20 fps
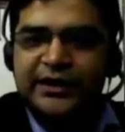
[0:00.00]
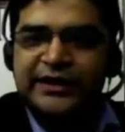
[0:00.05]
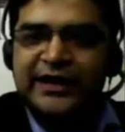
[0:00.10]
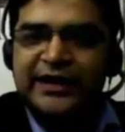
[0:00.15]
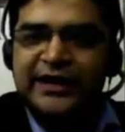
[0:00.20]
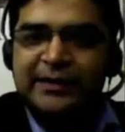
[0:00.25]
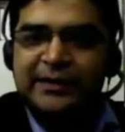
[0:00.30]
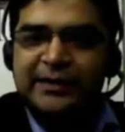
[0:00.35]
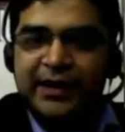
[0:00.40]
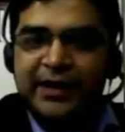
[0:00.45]

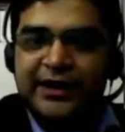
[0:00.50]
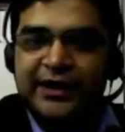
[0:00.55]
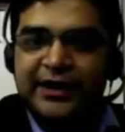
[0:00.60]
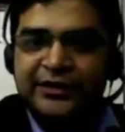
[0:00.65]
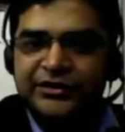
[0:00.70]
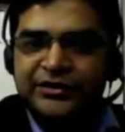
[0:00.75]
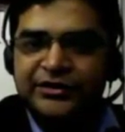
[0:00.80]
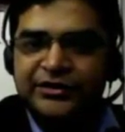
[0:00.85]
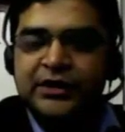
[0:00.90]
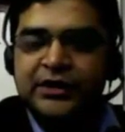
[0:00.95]
entire
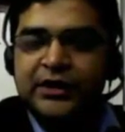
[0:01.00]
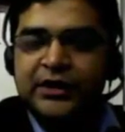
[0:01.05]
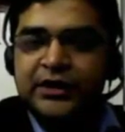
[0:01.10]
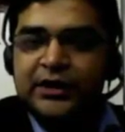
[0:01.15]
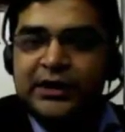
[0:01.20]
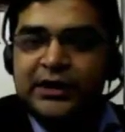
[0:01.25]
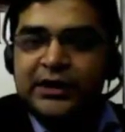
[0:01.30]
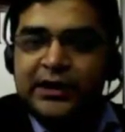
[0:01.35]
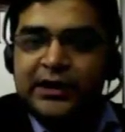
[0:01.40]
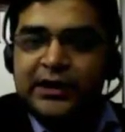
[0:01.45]
package.
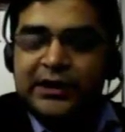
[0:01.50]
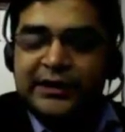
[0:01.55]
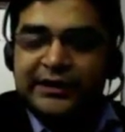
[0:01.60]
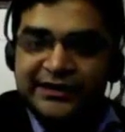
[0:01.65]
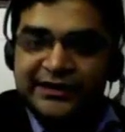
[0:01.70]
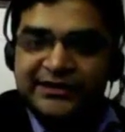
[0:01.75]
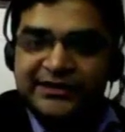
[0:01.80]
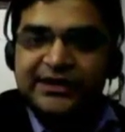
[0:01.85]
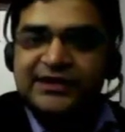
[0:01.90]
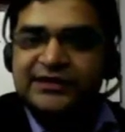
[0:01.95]

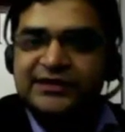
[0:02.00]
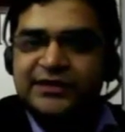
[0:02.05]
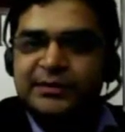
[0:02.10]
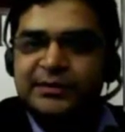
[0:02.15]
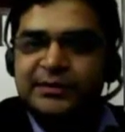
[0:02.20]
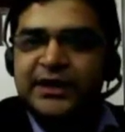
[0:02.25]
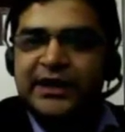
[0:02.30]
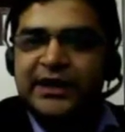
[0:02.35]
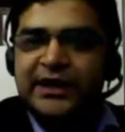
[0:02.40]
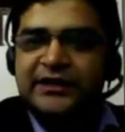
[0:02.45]
This
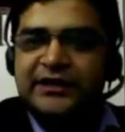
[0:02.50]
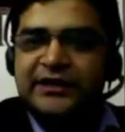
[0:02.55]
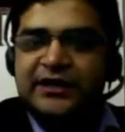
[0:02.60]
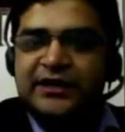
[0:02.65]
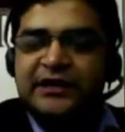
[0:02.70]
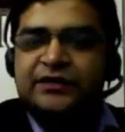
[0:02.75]
doesn't mean I